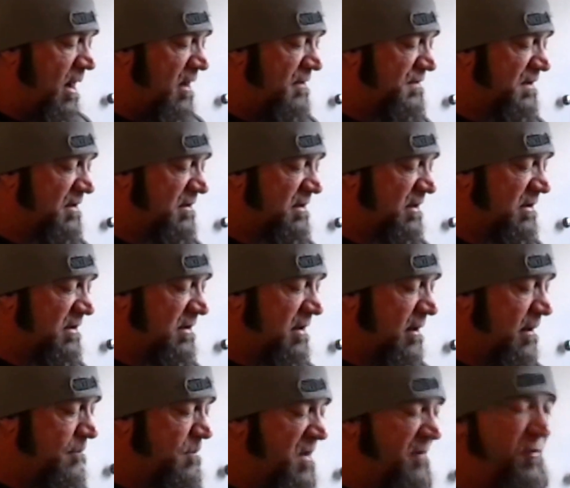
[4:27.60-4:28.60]
I think that
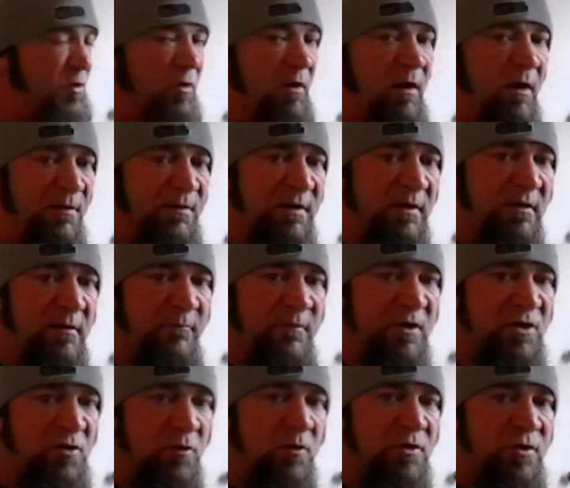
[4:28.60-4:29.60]
if you're a healthy
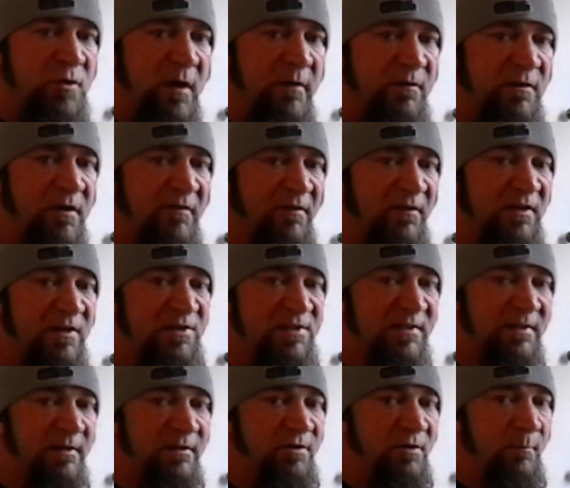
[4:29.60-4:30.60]
individual, you have enough
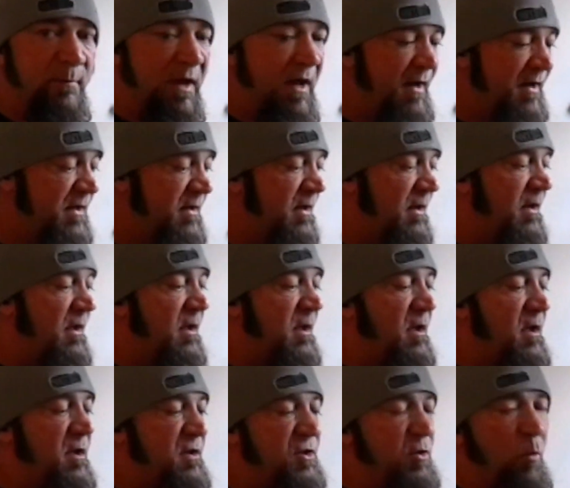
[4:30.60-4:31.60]
insulin in your body,
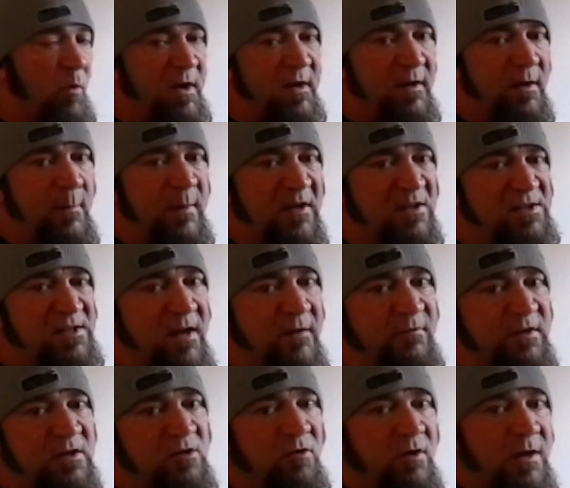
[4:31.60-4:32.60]
you want to get about
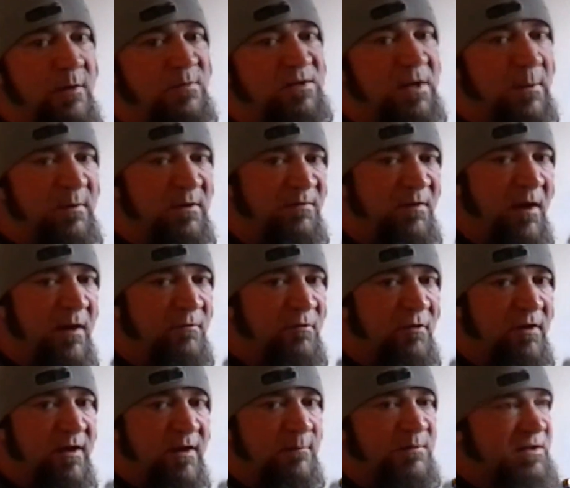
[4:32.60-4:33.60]
70 grams, 75
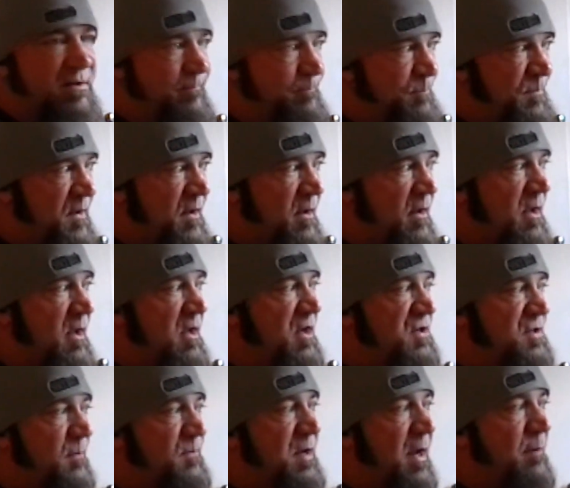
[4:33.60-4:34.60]
grams.
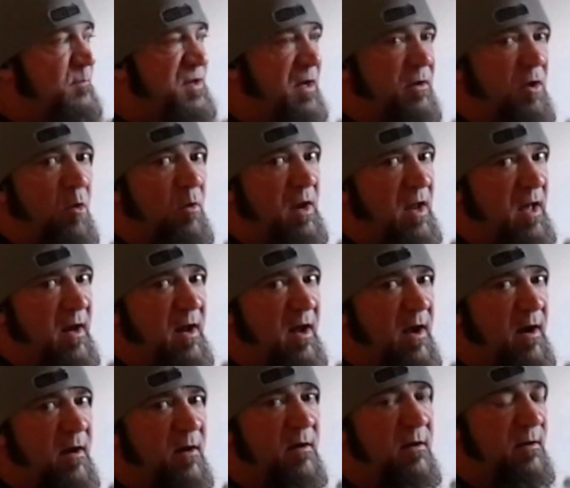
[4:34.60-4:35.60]
Sometimes I'll go a lot
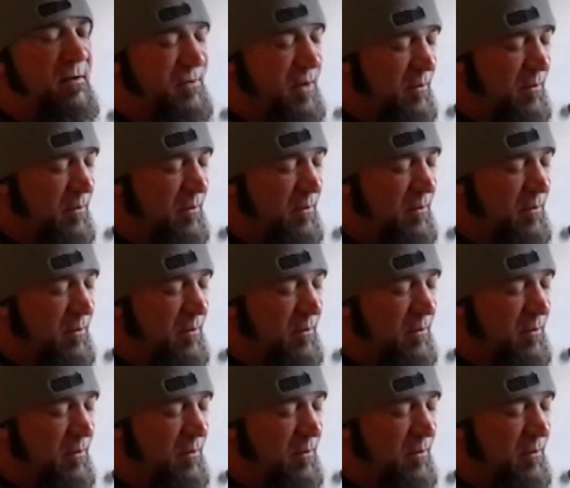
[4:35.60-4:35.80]
higher.